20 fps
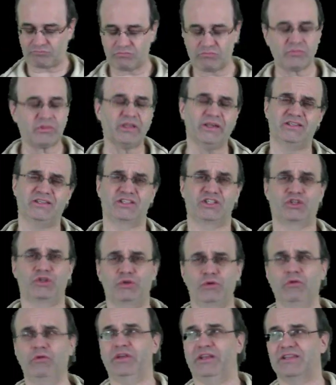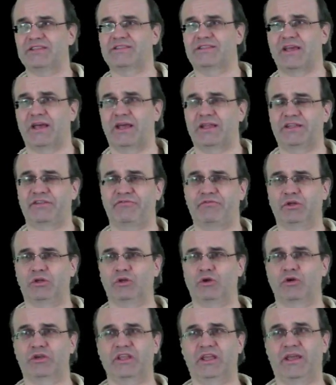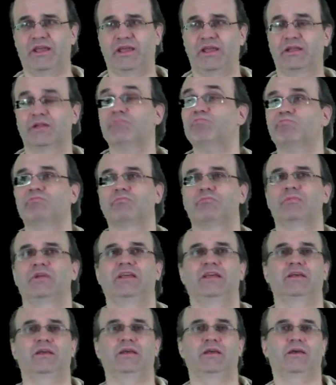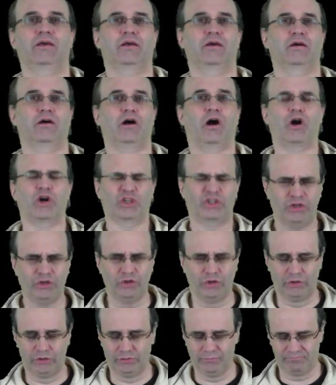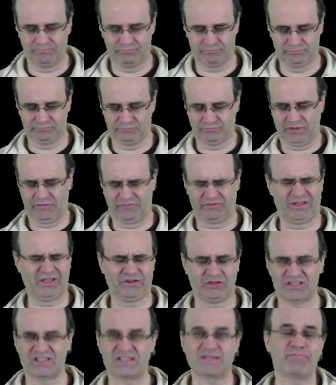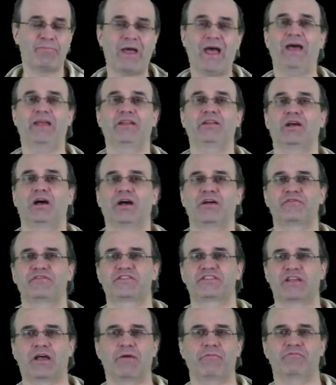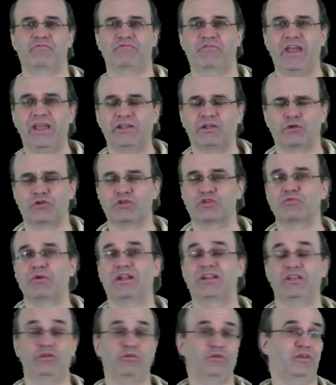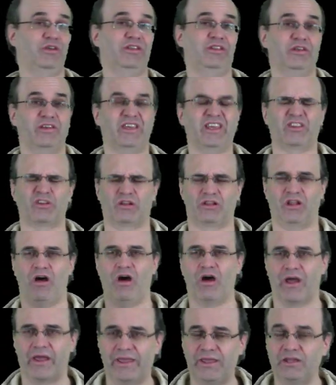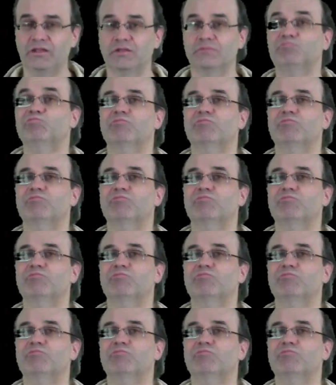is true is that if we look in R2, take the span of some vectors, well, you either get the line,